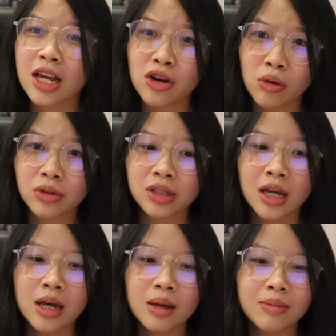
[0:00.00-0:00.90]
goals.
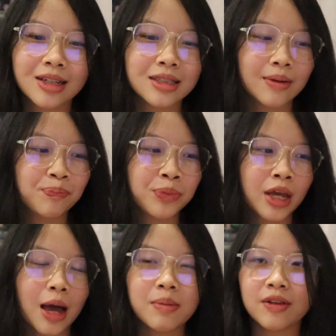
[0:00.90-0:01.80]
Because,
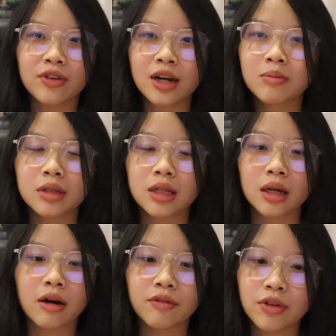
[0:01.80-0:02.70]
I mean, if you come to
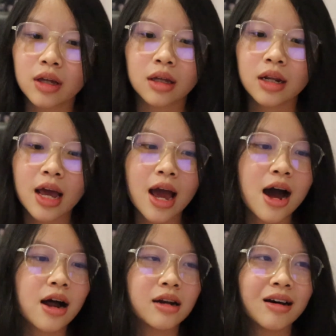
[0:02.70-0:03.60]
think of it,
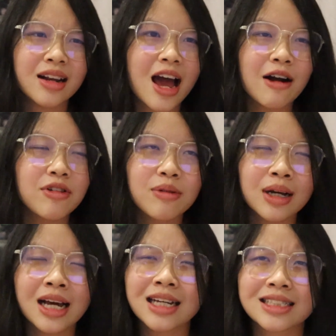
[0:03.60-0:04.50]
not
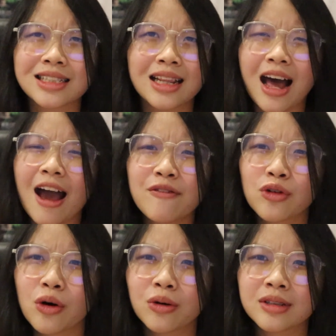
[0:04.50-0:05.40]
everyone has life
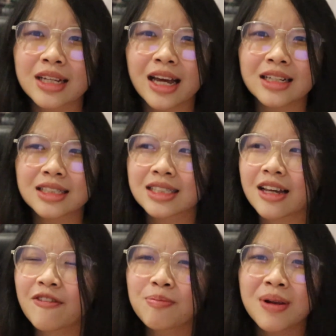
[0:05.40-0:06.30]
goals and
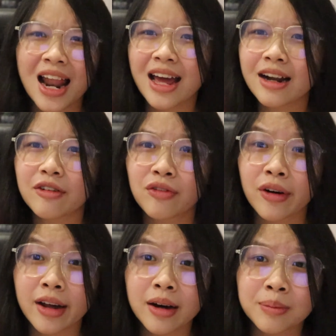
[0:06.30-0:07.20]
stuff planned out
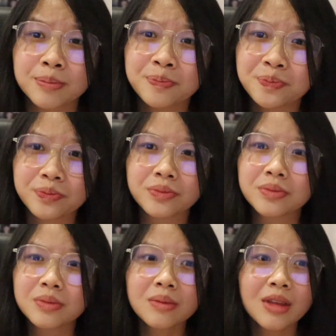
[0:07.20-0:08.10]
for them.
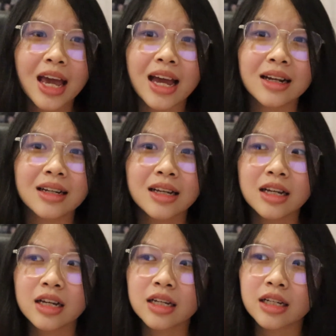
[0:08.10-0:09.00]
And
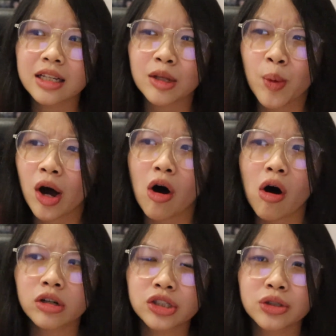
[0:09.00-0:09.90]
we are
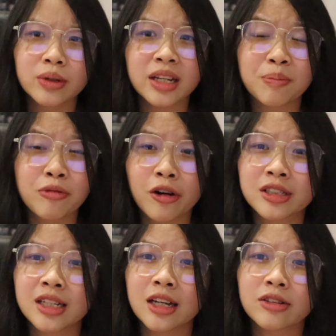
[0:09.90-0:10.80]
all still in the
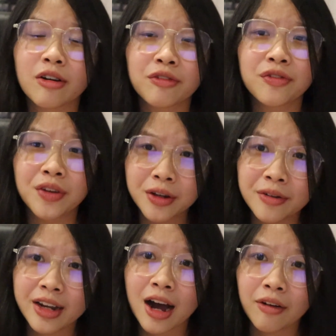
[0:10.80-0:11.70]
process of
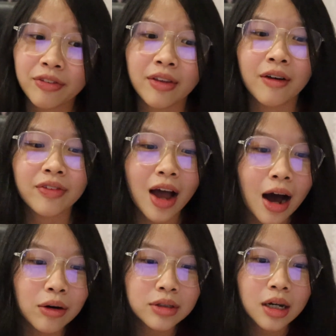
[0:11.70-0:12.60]
figuring ourselves
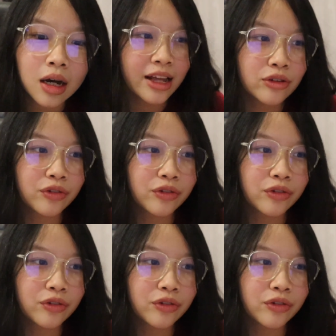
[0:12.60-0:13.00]
out. We tend to